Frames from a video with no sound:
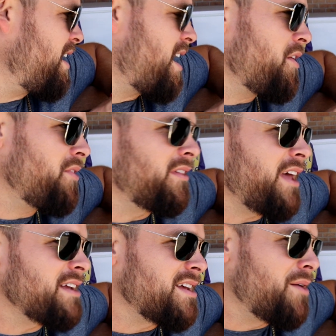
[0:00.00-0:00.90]
I know that
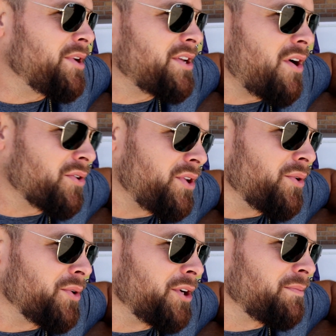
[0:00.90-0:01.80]
last time we talked, you
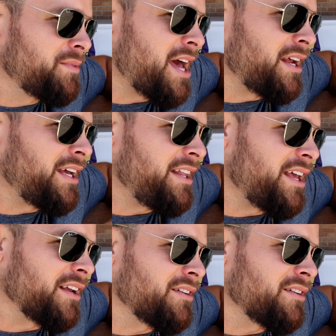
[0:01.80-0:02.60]
were kind of had that